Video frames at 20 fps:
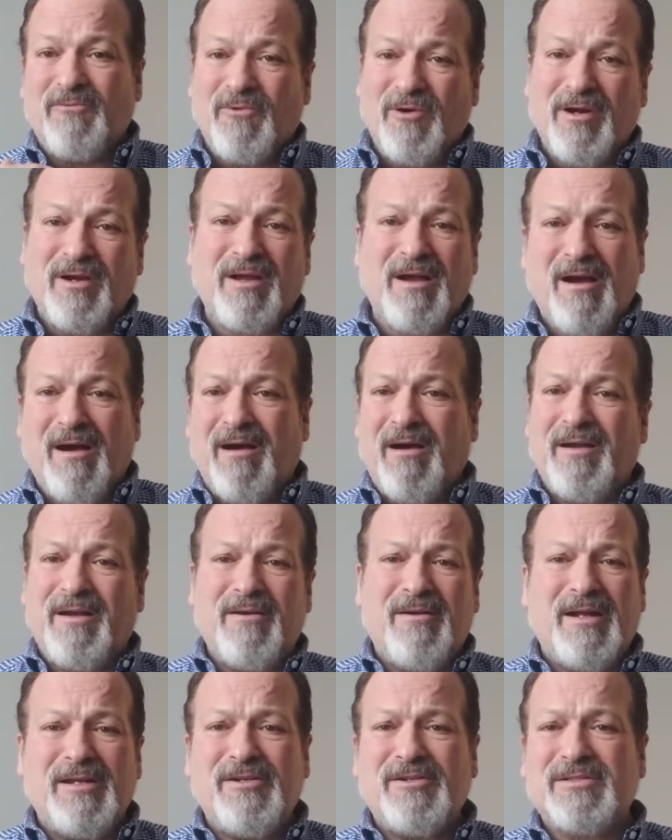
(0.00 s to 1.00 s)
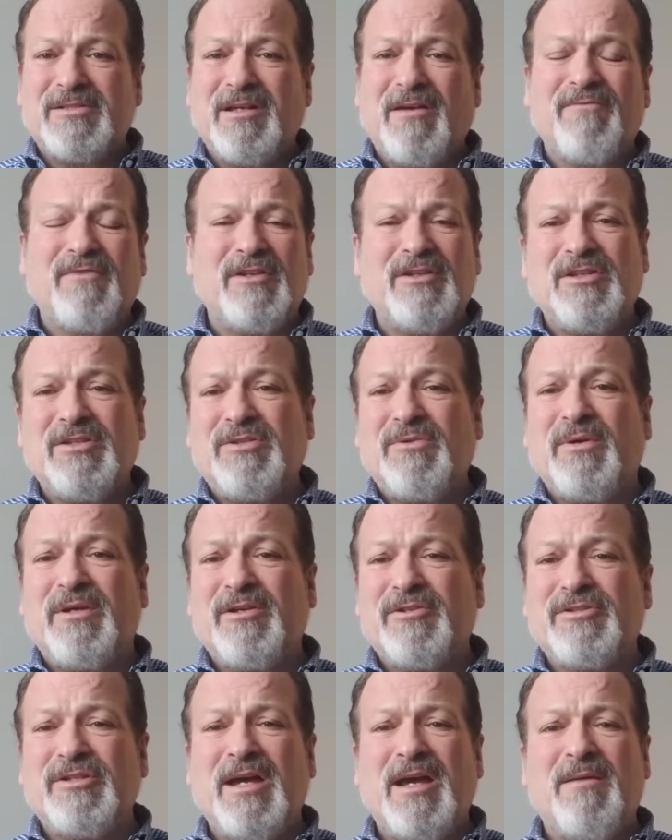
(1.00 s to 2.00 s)
Work harder on yourself than you do at your
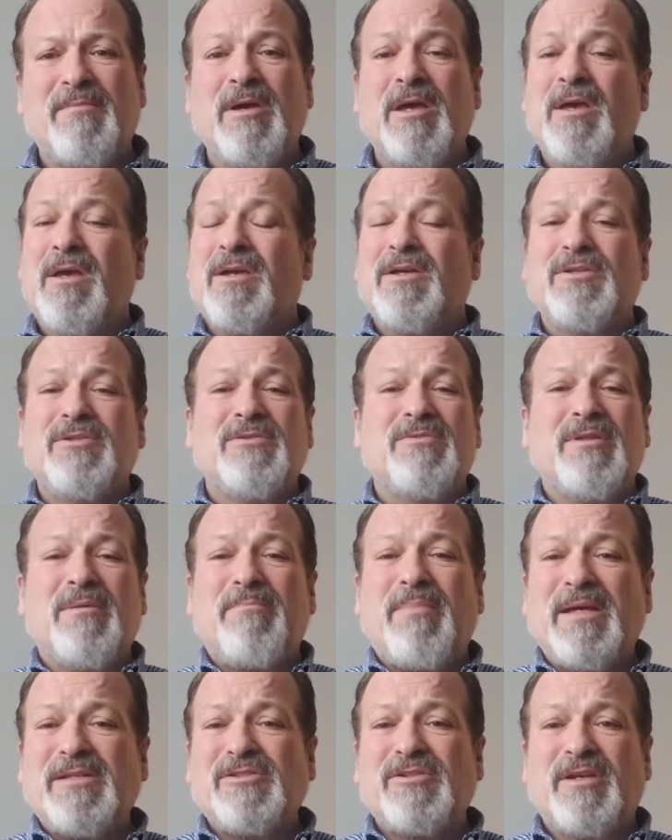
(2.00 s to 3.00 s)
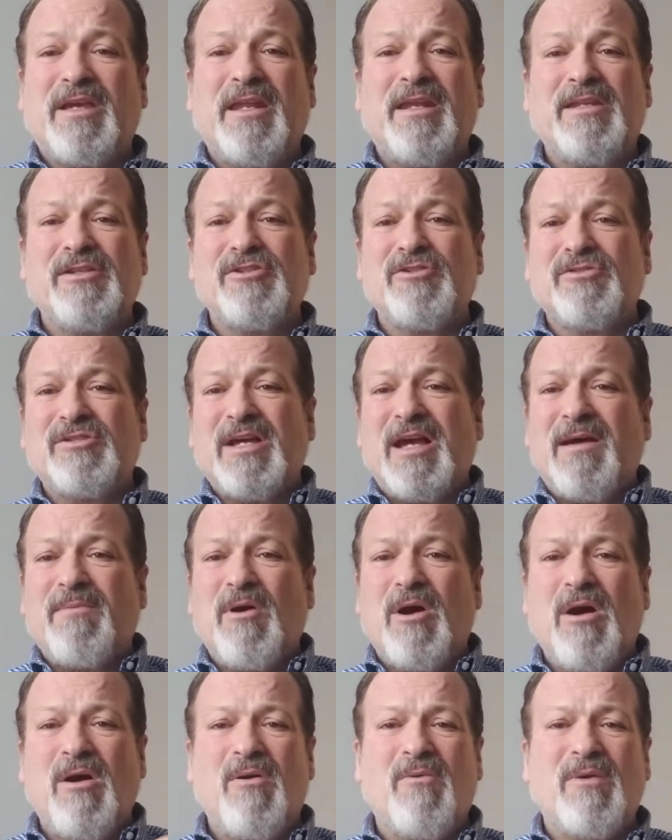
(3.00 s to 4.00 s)
job. Do the best you can at your job,
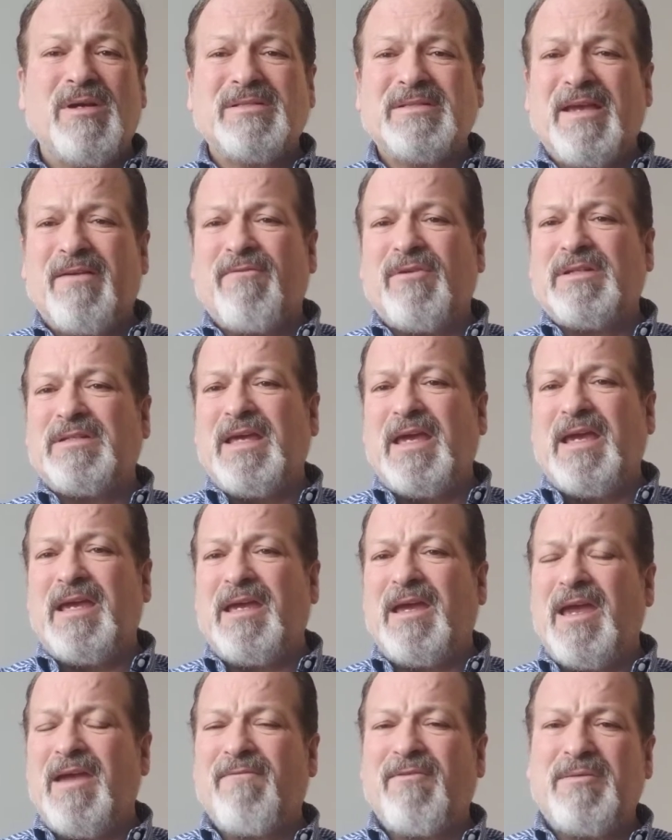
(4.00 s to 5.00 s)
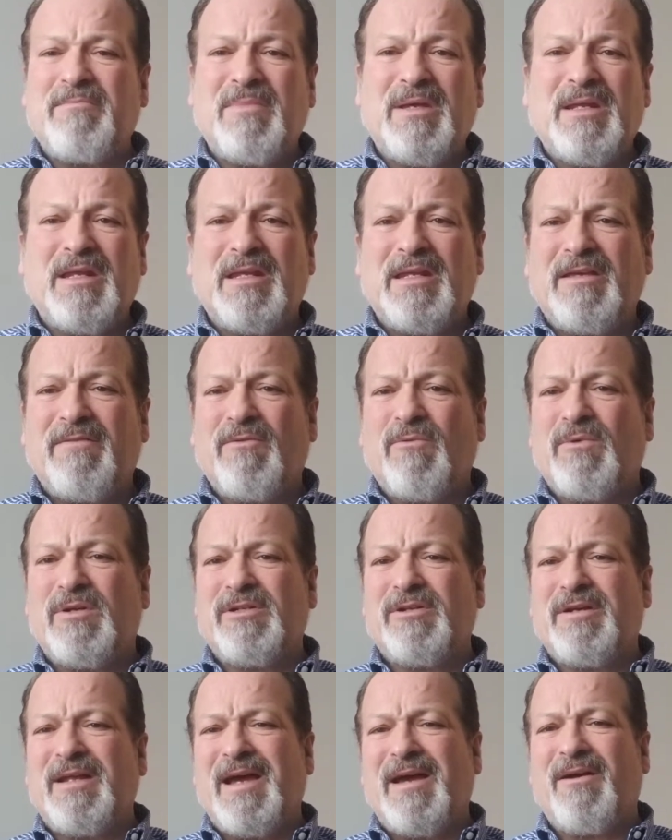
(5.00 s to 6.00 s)
always, every day, every minute, even when
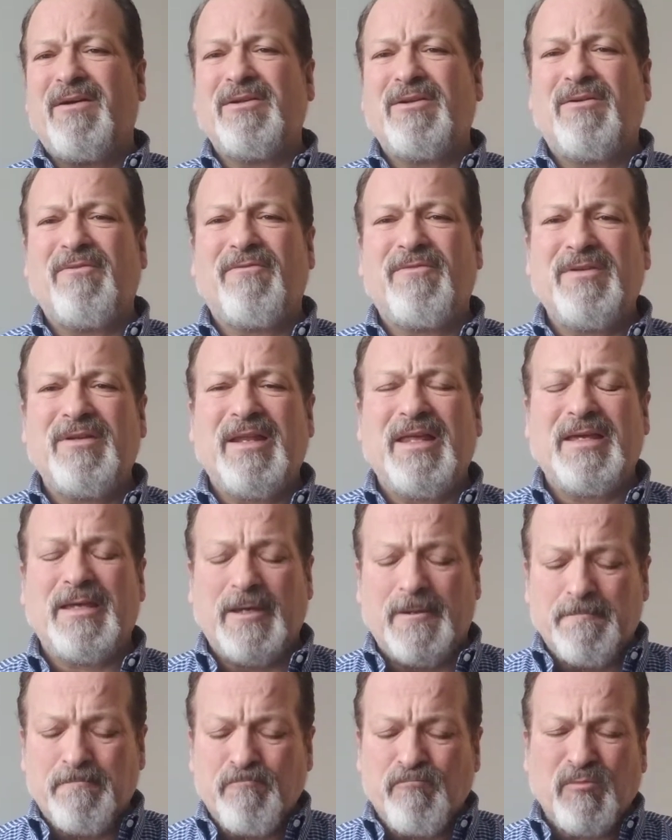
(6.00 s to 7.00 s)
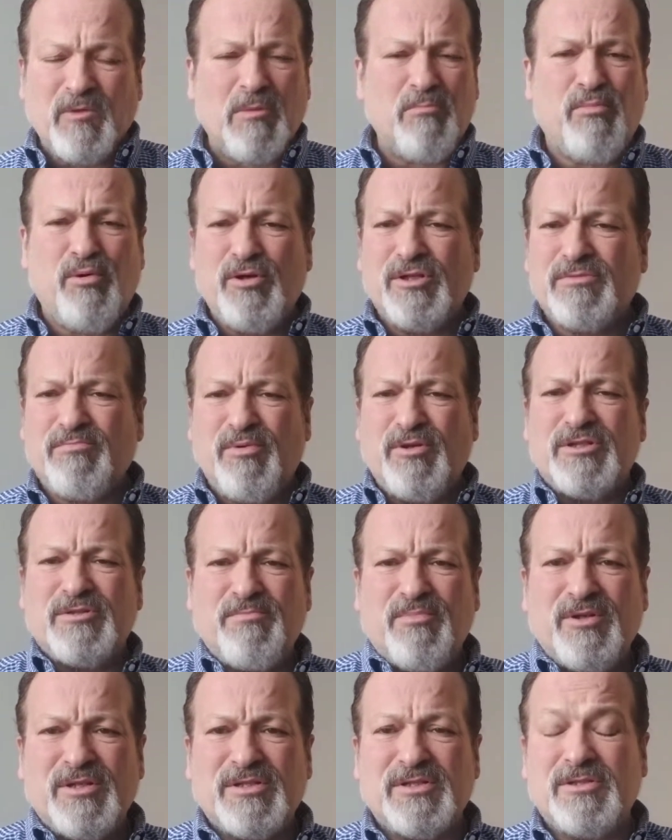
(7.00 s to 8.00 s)
don't feel like it. Push.
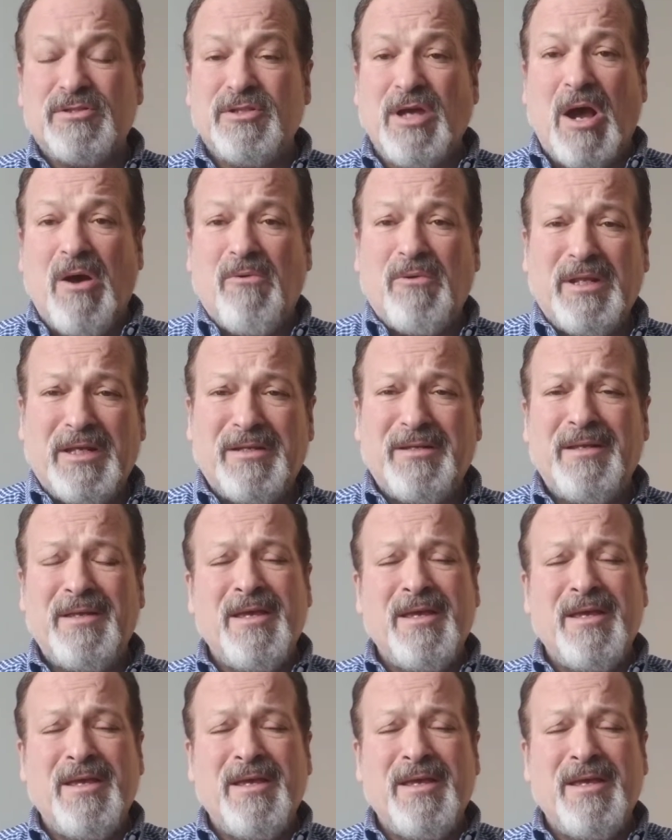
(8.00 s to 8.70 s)
Own it.